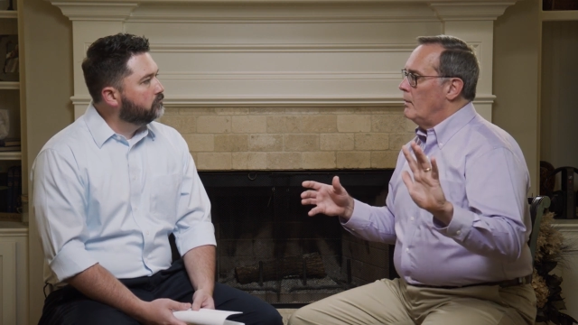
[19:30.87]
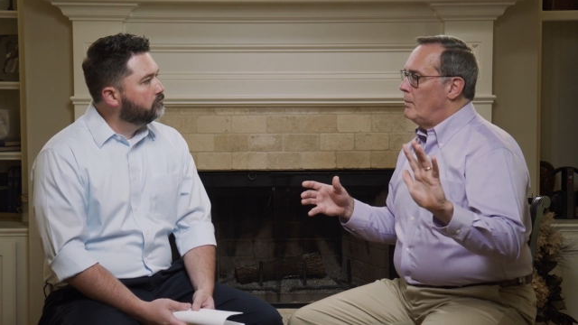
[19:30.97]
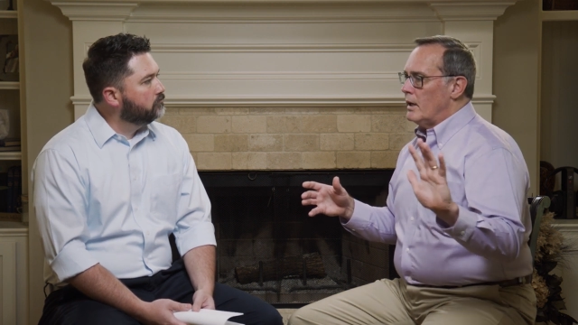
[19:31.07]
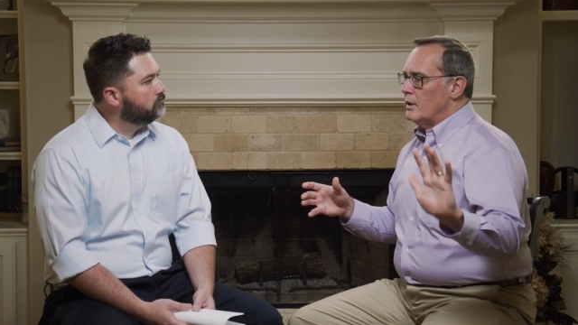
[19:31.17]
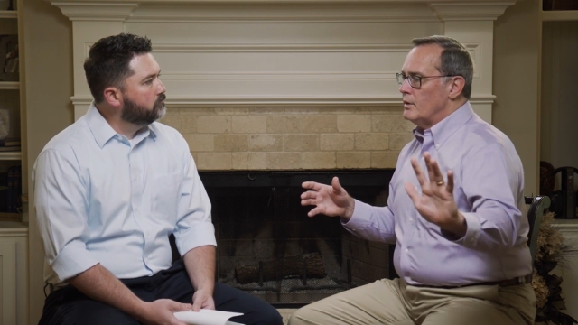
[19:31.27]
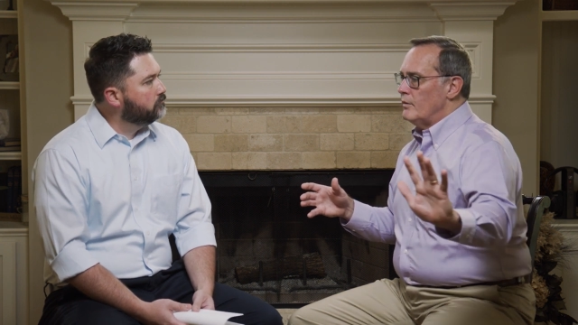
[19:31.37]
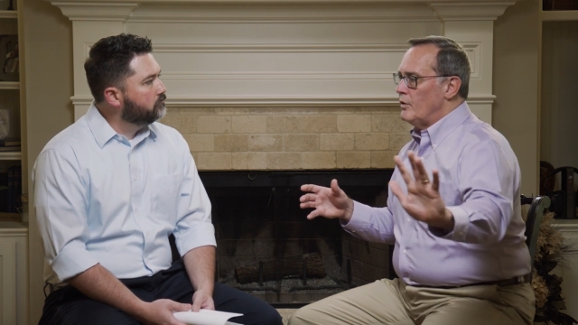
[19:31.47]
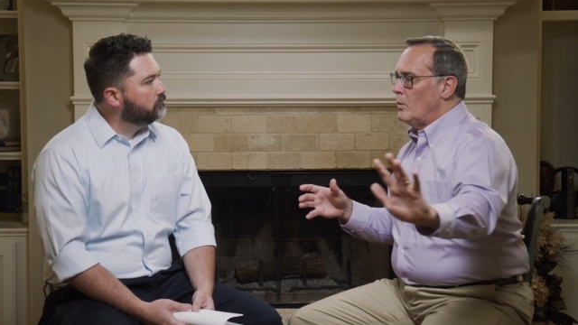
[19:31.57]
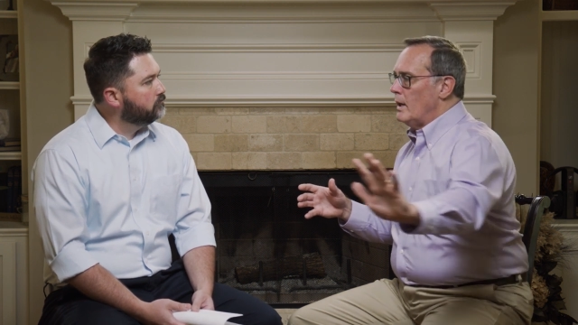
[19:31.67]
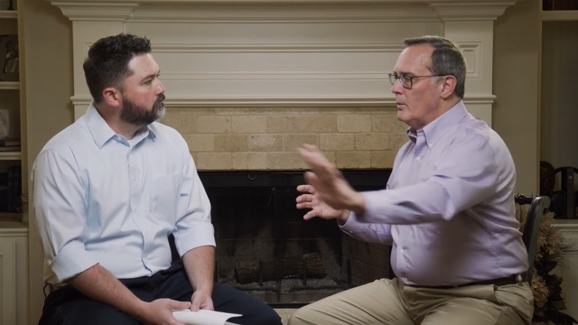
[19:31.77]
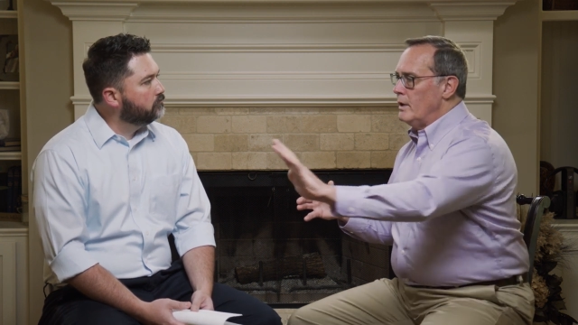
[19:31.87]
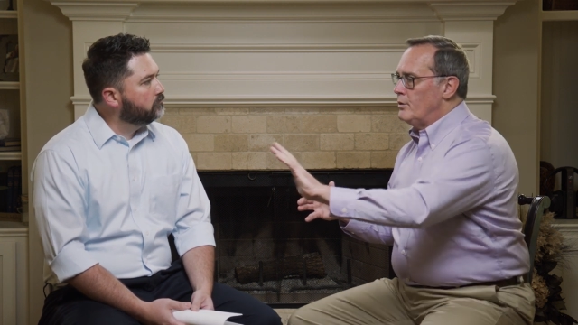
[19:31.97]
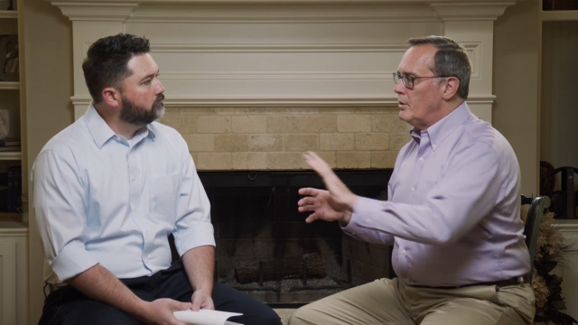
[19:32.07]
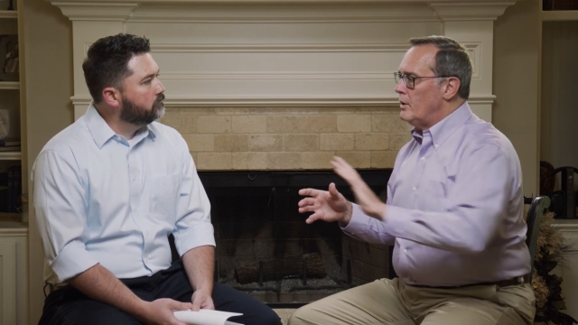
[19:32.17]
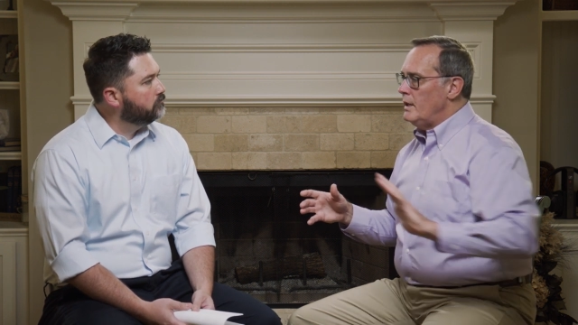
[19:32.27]
Speaker 1: because of the way we
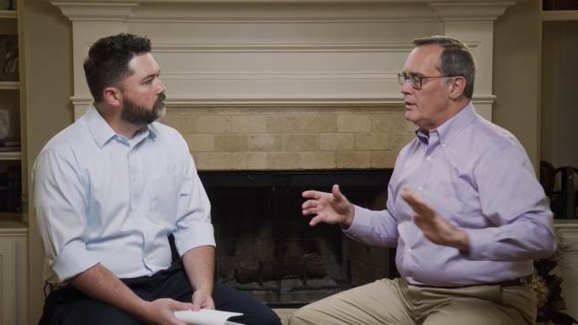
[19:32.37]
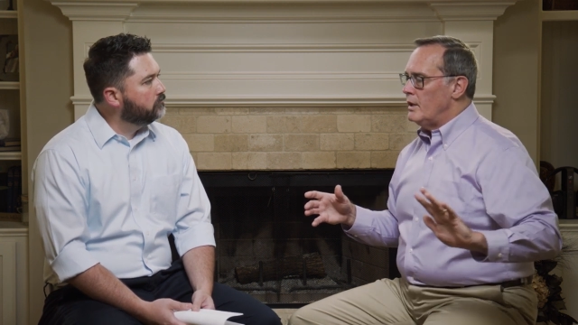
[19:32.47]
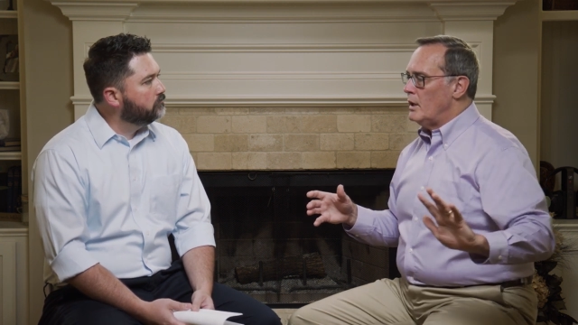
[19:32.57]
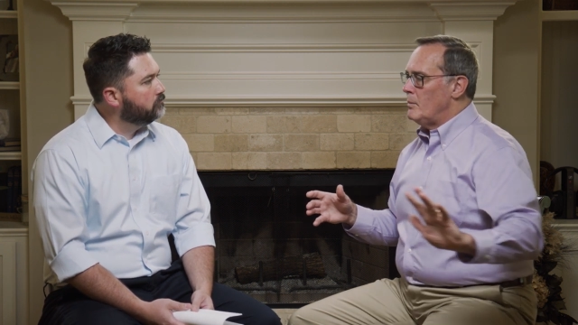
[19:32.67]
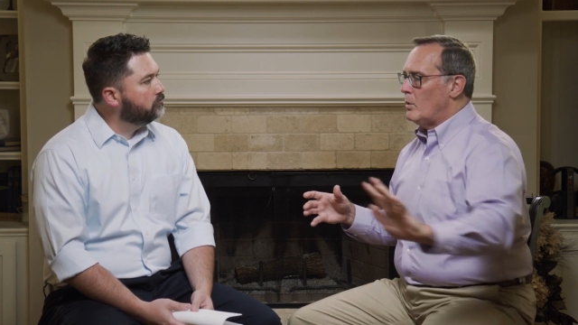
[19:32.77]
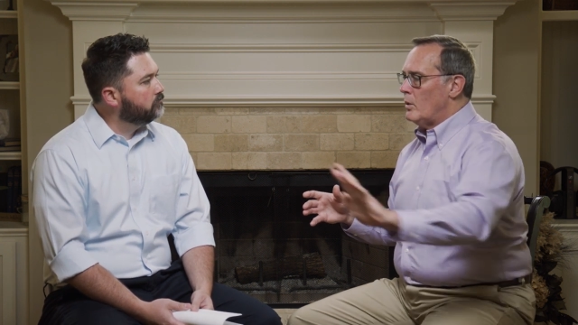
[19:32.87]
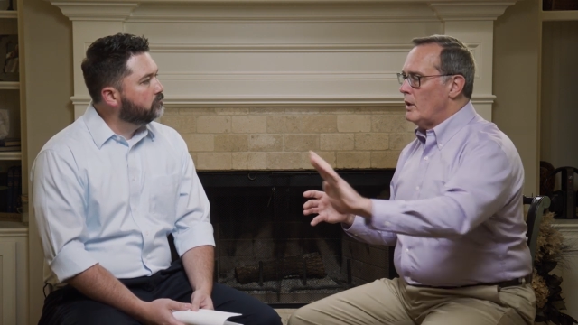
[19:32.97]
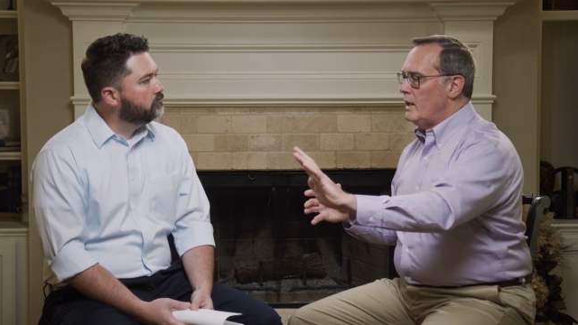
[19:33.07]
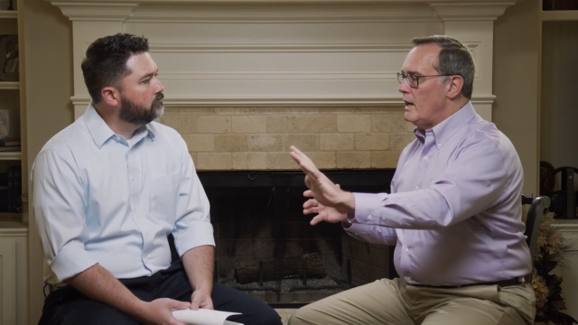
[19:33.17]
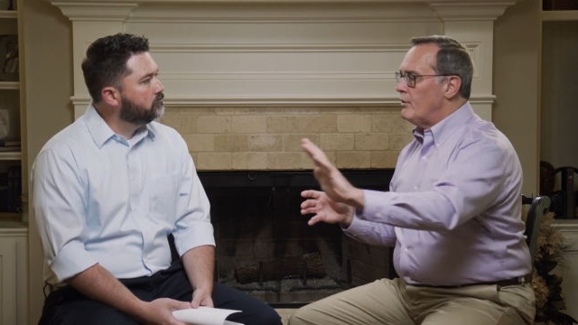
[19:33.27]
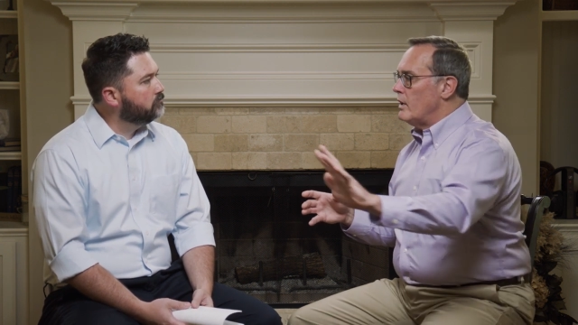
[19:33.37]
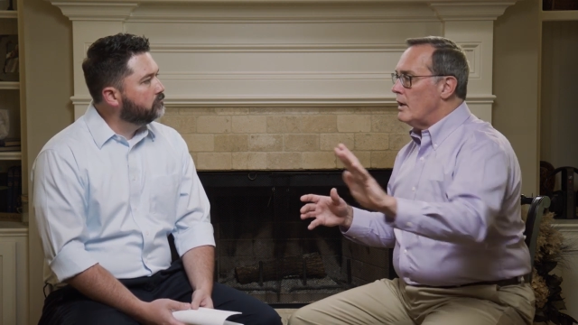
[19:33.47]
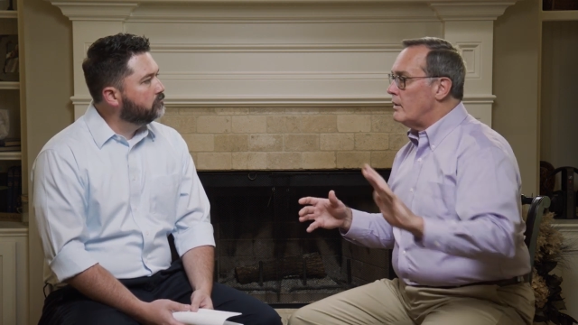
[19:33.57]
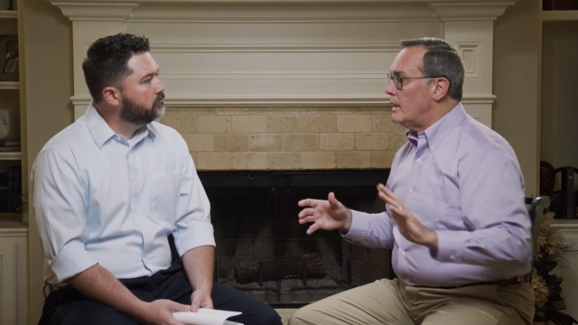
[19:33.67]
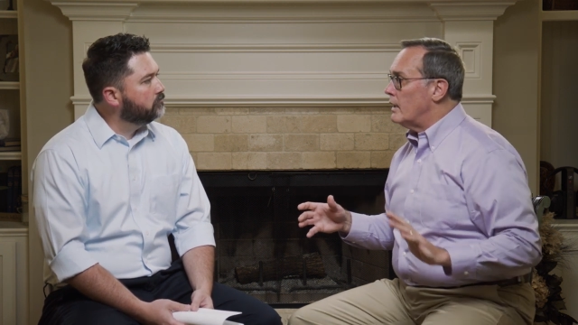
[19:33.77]
treat the unborn in every
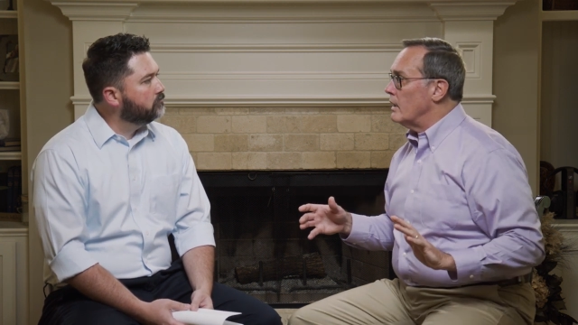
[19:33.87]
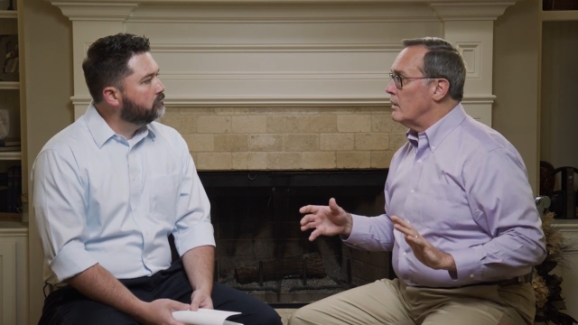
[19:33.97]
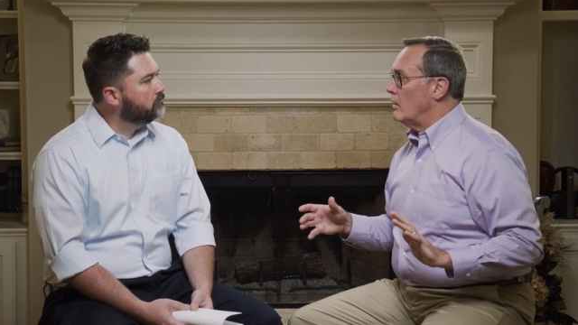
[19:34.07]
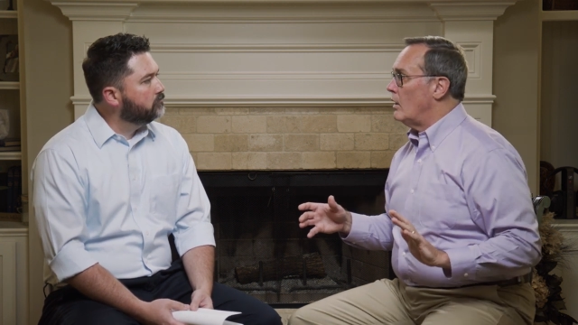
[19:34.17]
other area of